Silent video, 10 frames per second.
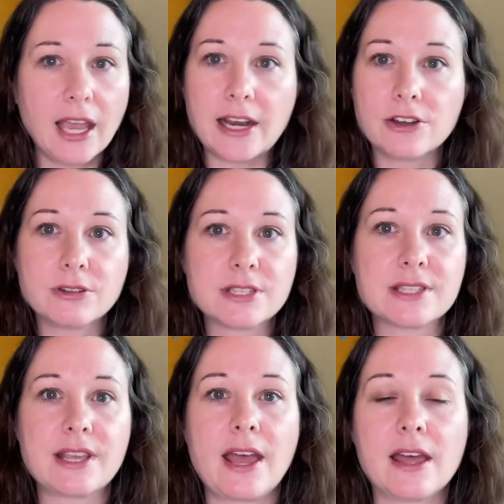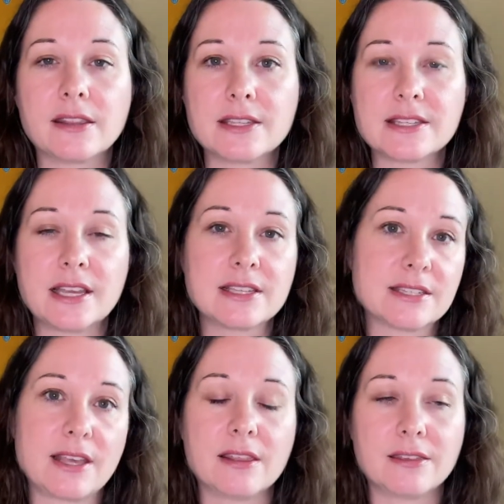I noticed that this
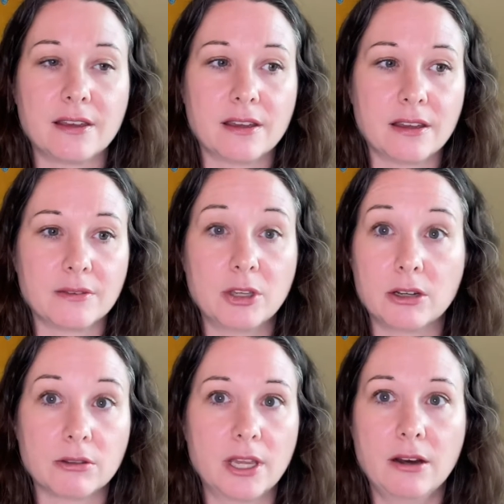says that the